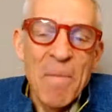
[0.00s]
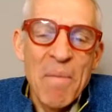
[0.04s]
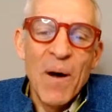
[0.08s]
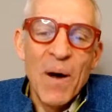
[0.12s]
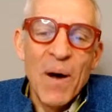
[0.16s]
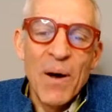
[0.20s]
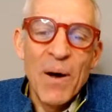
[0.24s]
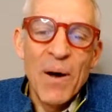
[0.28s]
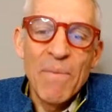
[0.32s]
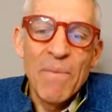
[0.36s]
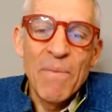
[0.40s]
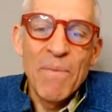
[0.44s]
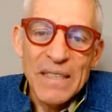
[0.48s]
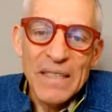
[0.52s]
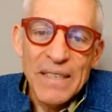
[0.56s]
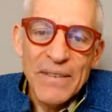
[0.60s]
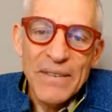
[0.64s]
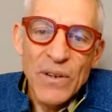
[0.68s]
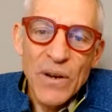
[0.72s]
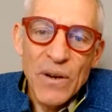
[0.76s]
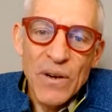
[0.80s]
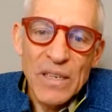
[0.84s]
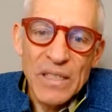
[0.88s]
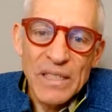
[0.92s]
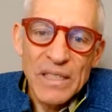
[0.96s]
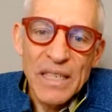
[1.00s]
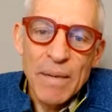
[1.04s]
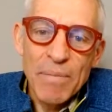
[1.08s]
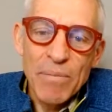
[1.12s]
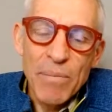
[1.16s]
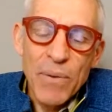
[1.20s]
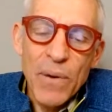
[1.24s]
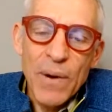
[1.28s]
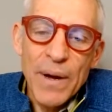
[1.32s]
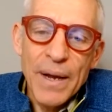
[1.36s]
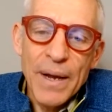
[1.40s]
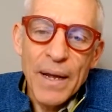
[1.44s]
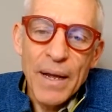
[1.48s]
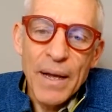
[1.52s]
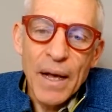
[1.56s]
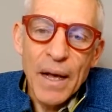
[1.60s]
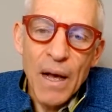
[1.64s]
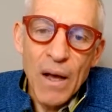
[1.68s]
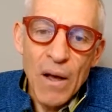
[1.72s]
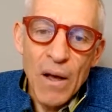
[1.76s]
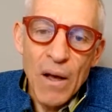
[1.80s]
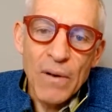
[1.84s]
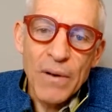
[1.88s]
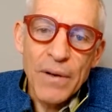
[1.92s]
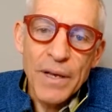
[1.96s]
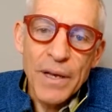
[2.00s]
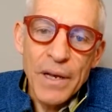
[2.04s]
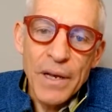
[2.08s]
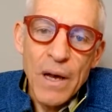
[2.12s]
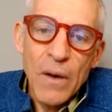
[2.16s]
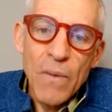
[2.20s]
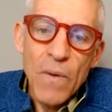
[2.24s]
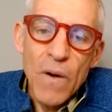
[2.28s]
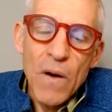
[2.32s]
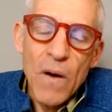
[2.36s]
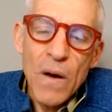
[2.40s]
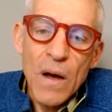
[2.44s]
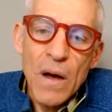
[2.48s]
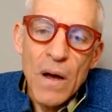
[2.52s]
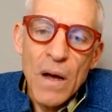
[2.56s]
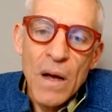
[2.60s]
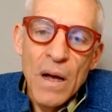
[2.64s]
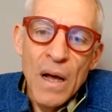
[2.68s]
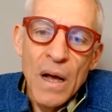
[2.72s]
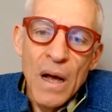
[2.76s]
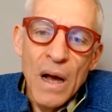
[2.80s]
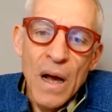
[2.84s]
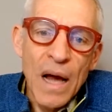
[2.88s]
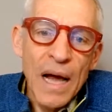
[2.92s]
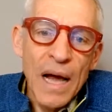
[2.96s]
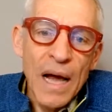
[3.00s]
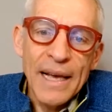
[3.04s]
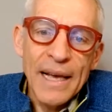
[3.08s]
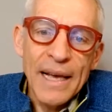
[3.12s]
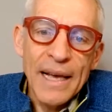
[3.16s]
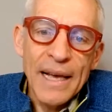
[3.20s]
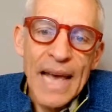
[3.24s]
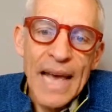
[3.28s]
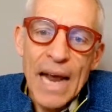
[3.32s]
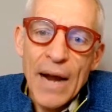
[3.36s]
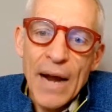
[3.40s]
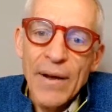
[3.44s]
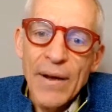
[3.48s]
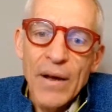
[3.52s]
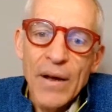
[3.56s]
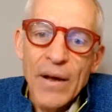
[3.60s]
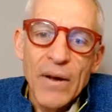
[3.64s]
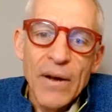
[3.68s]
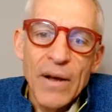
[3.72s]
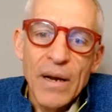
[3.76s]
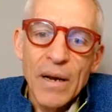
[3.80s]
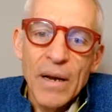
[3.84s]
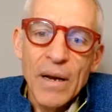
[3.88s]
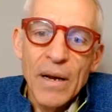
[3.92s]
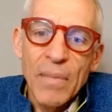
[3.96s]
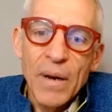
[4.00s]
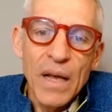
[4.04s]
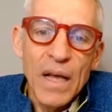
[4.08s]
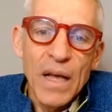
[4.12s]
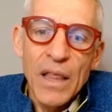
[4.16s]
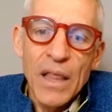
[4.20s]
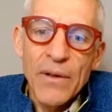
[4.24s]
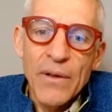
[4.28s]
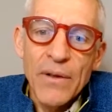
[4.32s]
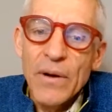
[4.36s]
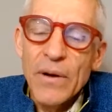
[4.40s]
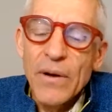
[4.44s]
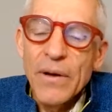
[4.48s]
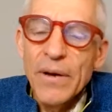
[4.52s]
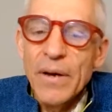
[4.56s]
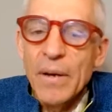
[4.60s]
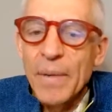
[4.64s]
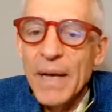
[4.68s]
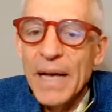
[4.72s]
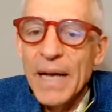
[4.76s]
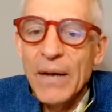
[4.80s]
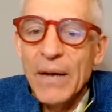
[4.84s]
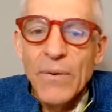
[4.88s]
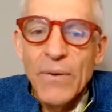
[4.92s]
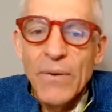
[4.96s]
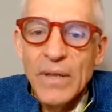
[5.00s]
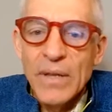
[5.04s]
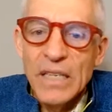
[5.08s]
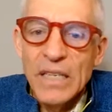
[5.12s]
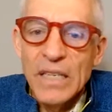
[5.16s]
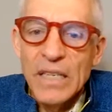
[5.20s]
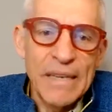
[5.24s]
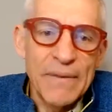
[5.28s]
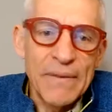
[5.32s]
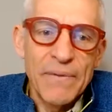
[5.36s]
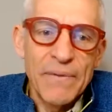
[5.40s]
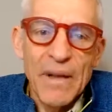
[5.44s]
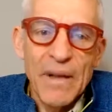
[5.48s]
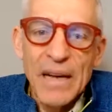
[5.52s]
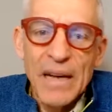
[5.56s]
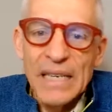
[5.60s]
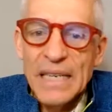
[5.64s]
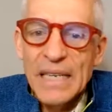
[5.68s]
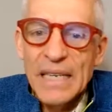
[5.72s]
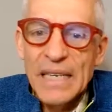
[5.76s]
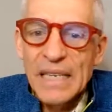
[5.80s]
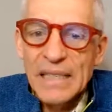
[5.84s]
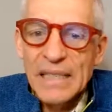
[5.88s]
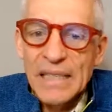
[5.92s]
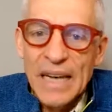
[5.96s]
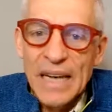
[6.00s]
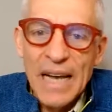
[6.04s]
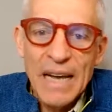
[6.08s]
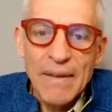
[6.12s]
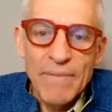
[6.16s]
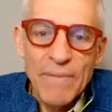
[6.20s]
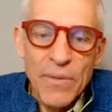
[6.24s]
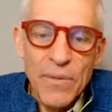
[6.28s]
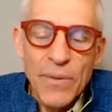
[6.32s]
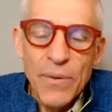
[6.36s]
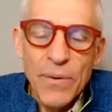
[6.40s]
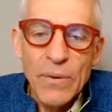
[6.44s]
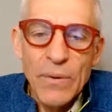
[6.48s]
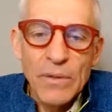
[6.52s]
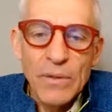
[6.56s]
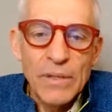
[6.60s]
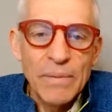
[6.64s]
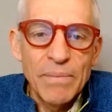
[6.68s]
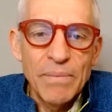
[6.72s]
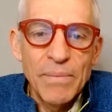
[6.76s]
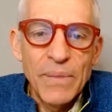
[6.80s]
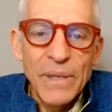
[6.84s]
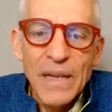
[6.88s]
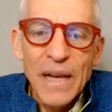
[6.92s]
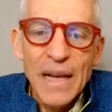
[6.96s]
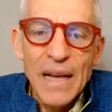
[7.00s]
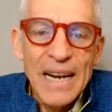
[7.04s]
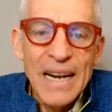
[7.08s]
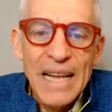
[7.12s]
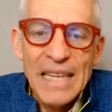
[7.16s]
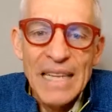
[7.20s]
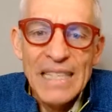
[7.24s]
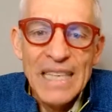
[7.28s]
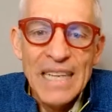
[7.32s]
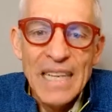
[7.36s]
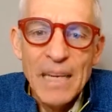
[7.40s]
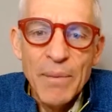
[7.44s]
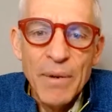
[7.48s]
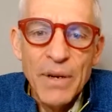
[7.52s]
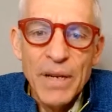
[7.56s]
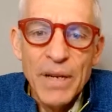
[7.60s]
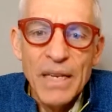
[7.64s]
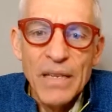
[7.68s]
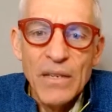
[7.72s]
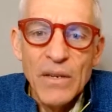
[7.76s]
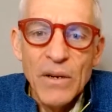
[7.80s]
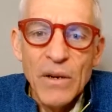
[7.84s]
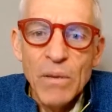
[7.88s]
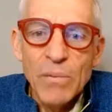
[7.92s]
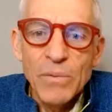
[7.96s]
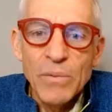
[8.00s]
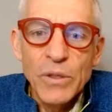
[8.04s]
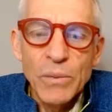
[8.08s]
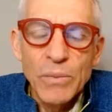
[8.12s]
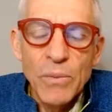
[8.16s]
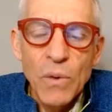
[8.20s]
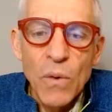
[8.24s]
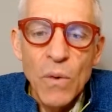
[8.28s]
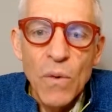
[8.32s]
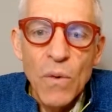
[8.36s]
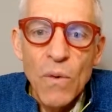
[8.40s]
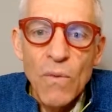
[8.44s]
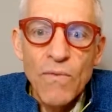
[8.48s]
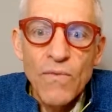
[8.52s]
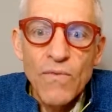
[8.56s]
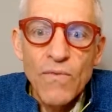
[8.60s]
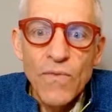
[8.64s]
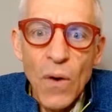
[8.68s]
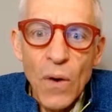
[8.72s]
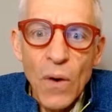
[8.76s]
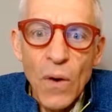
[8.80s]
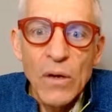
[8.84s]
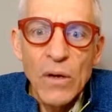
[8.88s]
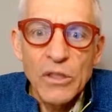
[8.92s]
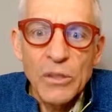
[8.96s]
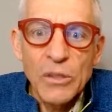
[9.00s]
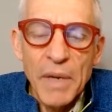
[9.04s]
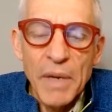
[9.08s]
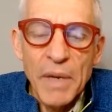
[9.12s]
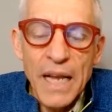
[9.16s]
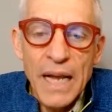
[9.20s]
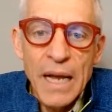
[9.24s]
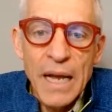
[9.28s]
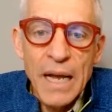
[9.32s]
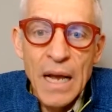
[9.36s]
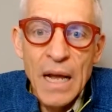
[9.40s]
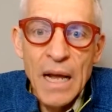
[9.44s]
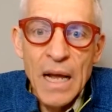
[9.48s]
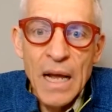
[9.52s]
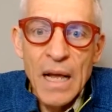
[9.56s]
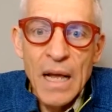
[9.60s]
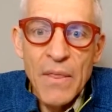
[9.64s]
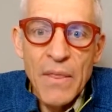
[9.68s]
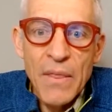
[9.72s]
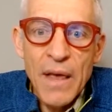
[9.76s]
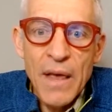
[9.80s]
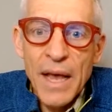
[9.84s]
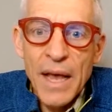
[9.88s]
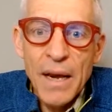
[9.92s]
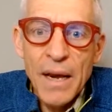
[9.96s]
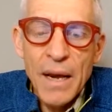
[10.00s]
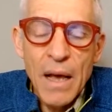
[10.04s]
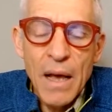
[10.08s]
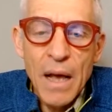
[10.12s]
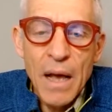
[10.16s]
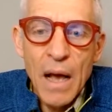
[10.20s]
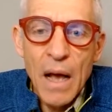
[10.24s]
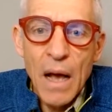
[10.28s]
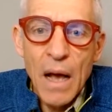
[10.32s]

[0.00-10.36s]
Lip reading: but must have gone at some point, oh, you know what? I can carry on and blather on about all these different ideas I have and thoughts, but unless anybody adopts them or follows me, then